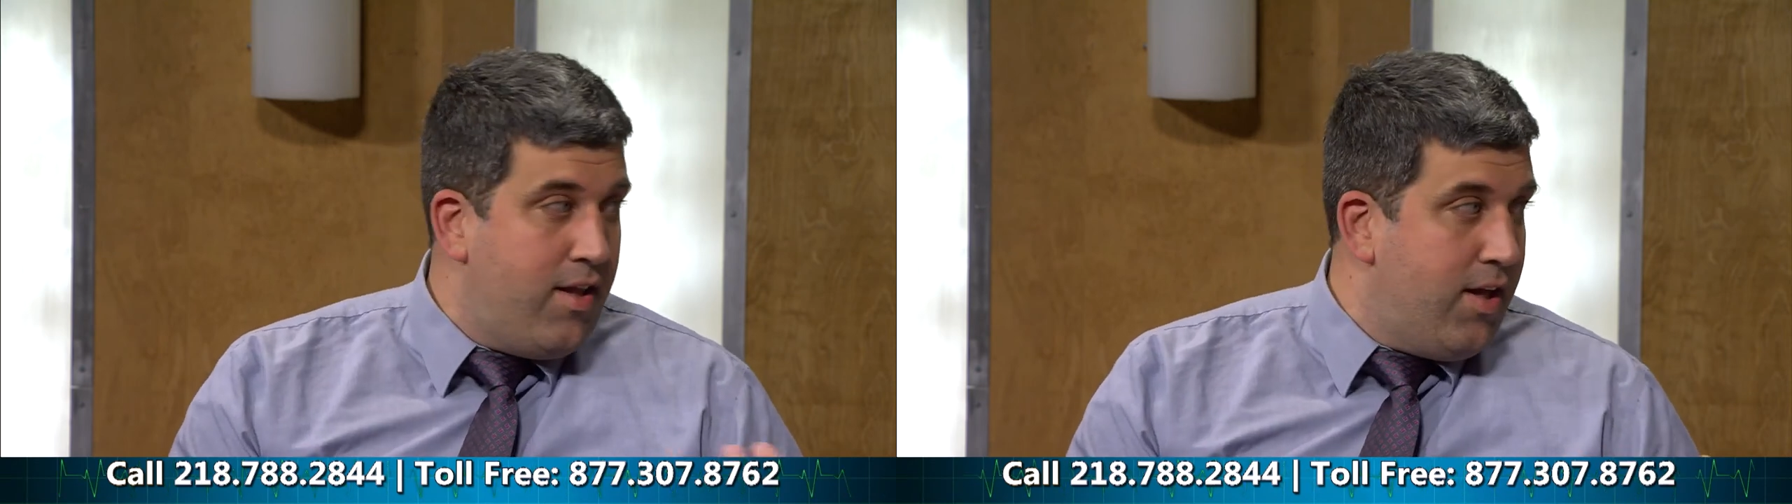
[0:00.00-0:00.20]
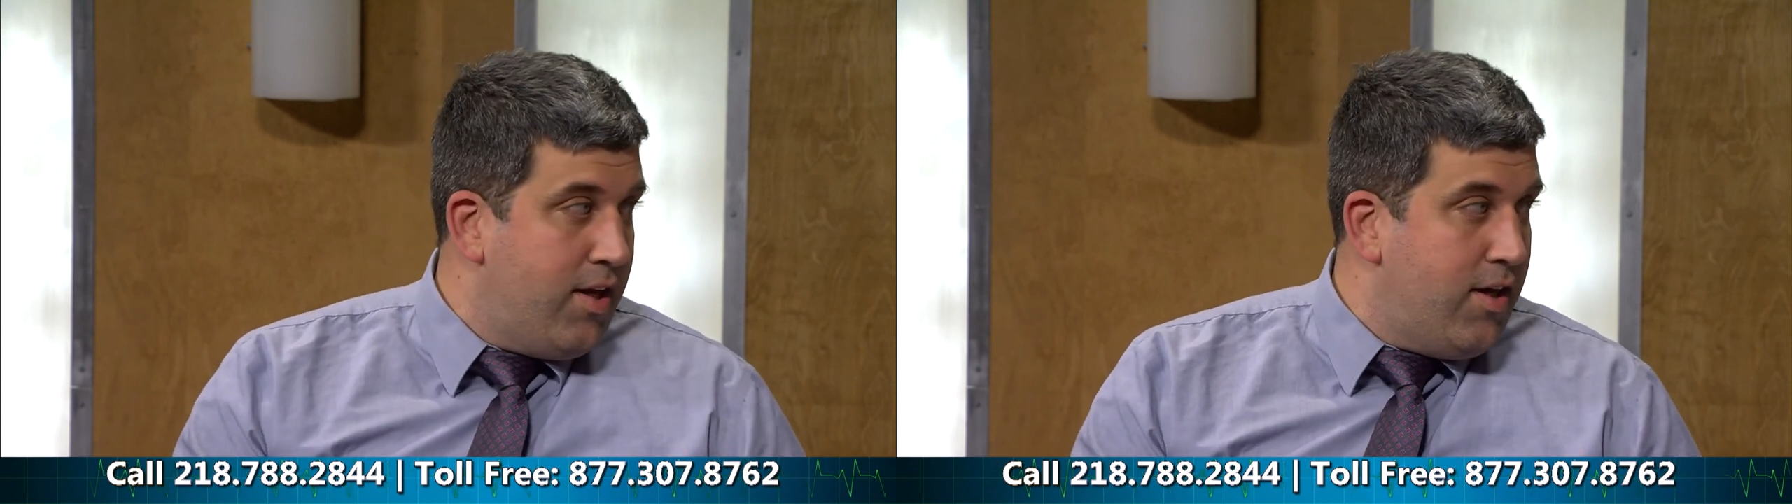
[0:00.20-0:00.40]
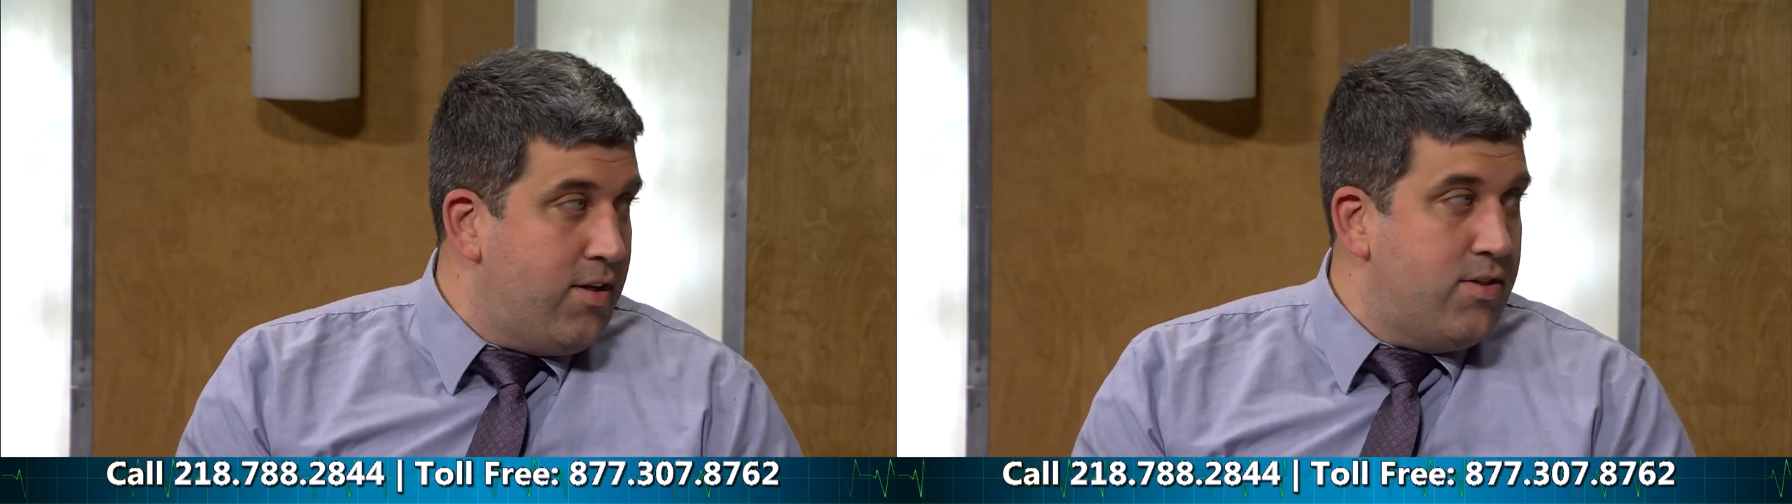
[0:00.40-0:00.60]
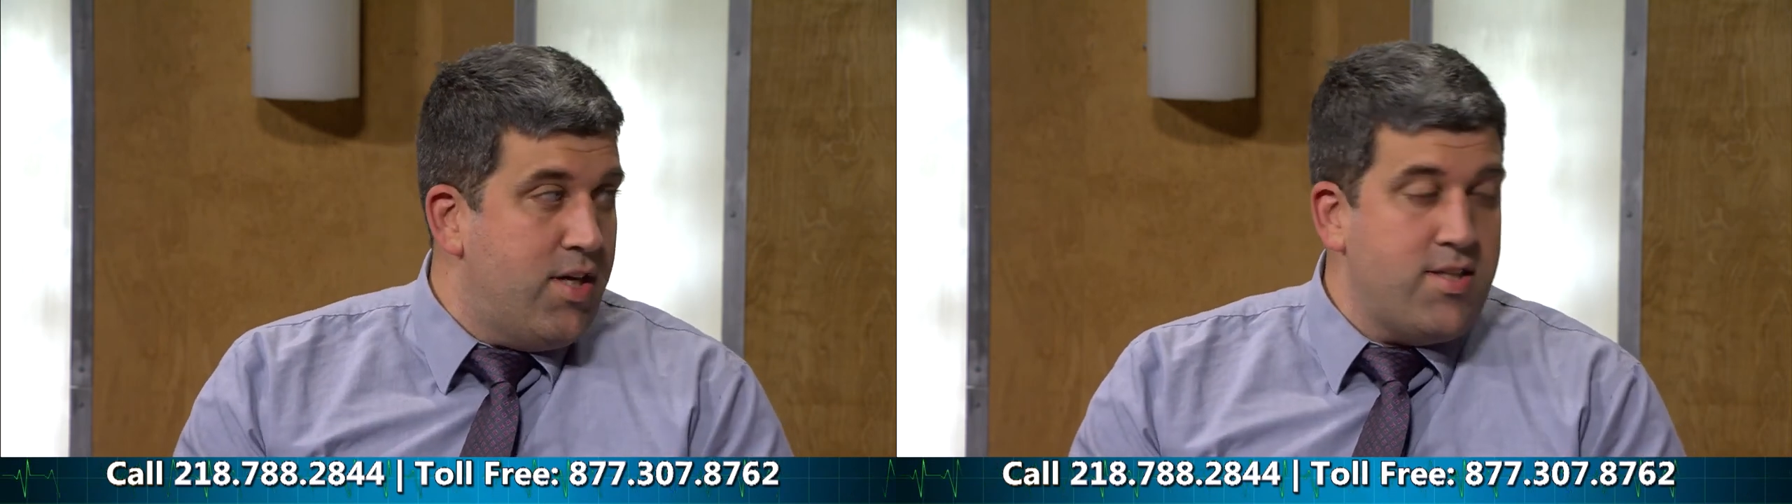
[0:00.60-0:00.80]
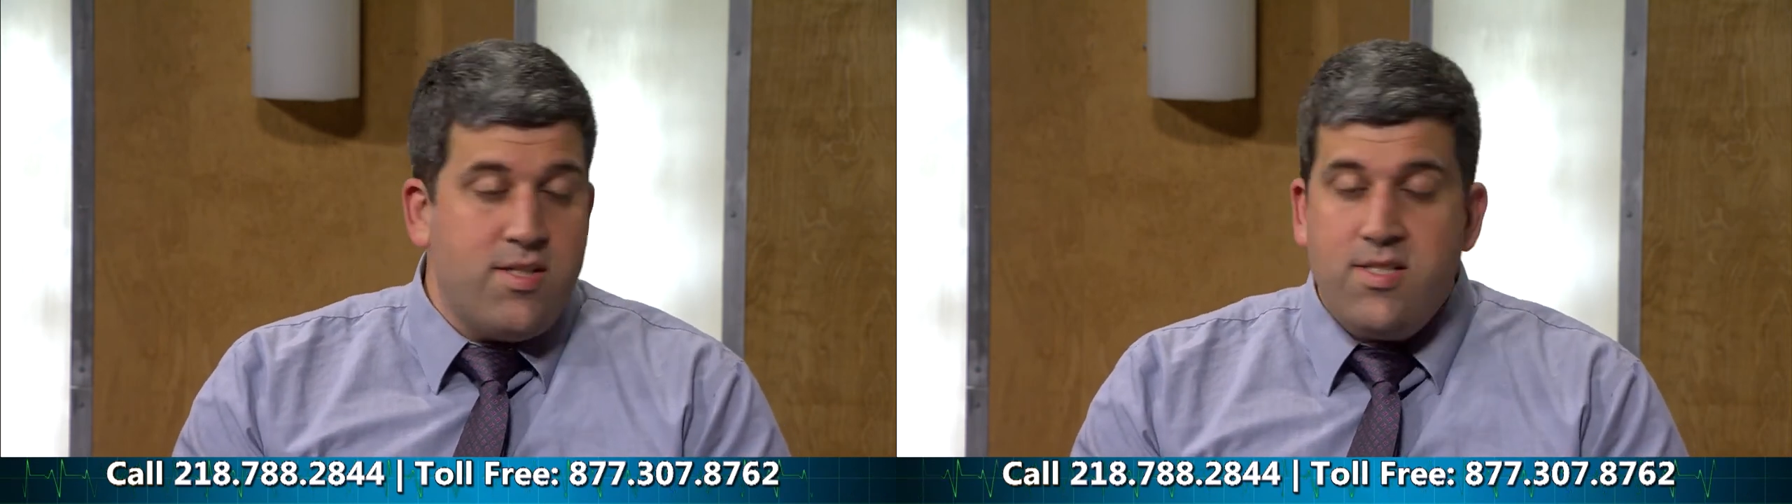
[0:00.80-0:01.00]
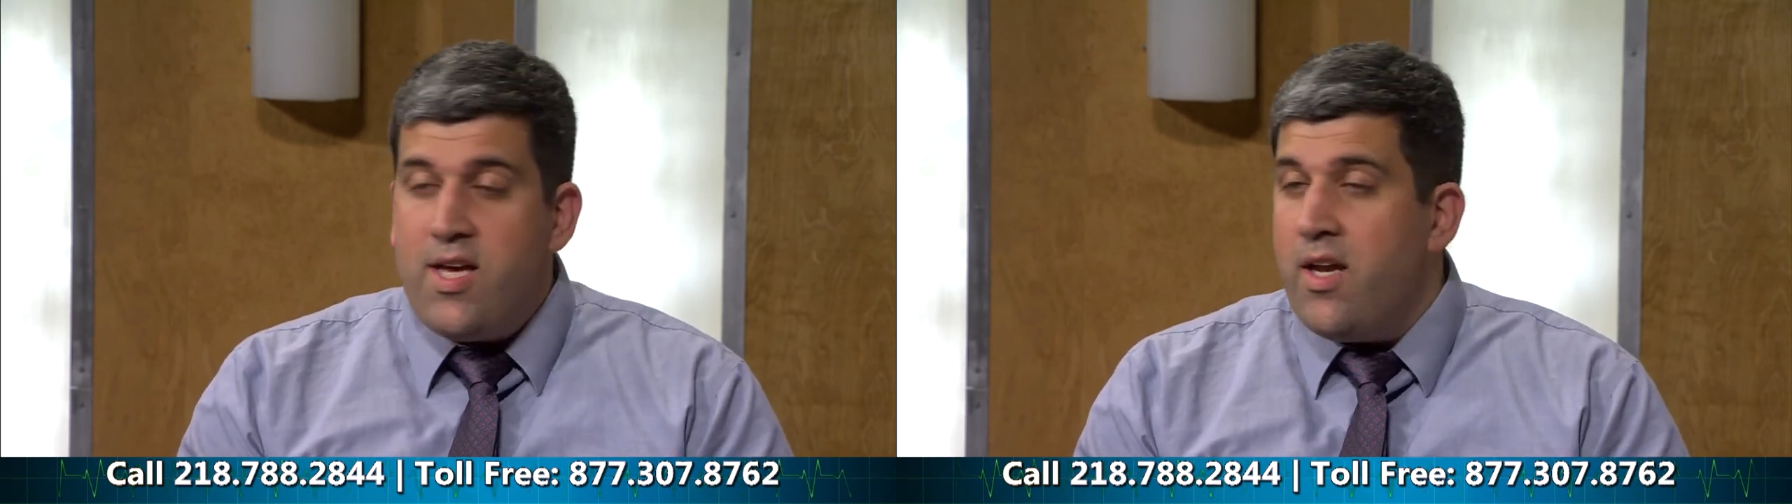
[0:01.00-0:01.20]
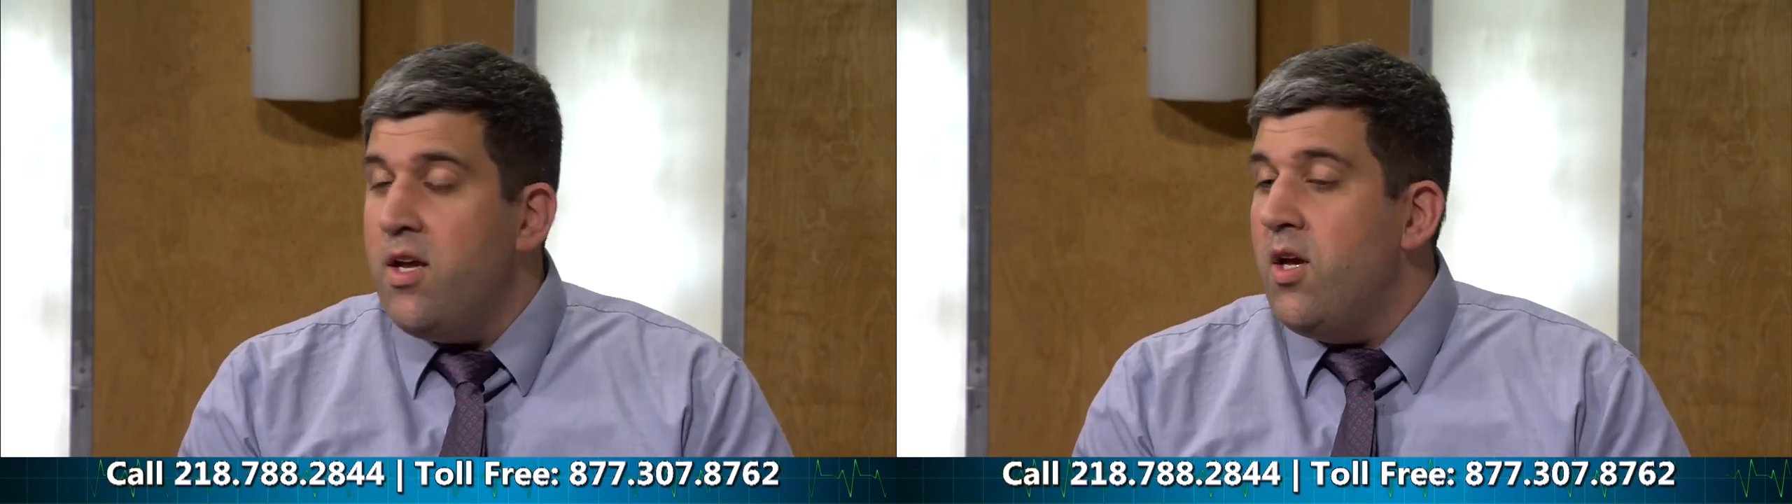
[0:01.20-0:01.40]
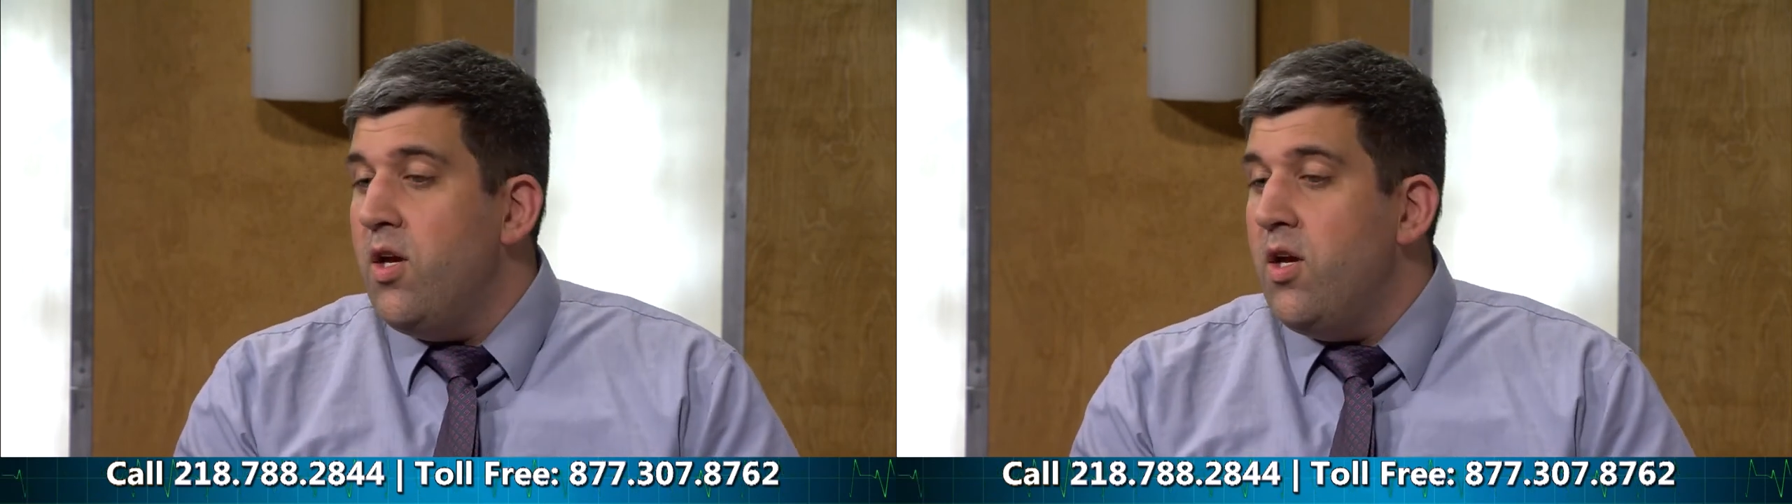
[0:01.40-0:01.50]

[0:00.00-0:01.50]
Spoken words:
And like Dr. Johnson said,